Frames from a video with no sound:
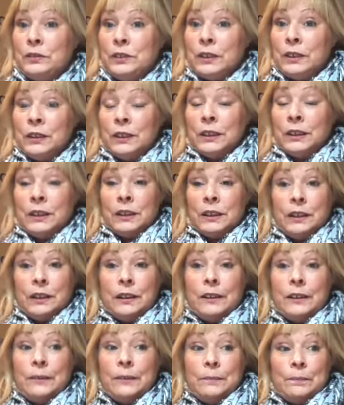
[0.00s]
Yeah.
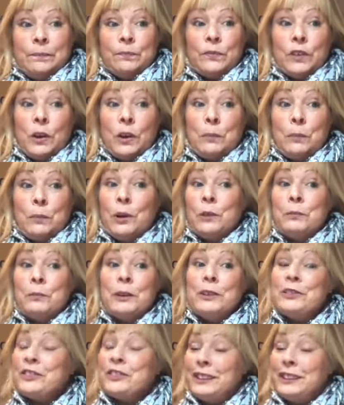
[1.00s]
Um, I buy
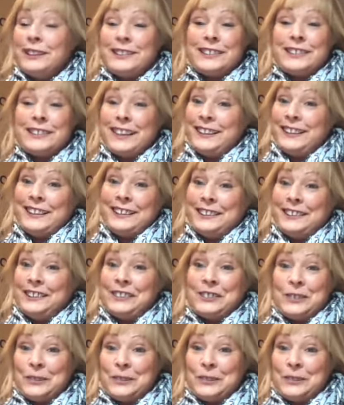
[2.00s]
most things secondhand.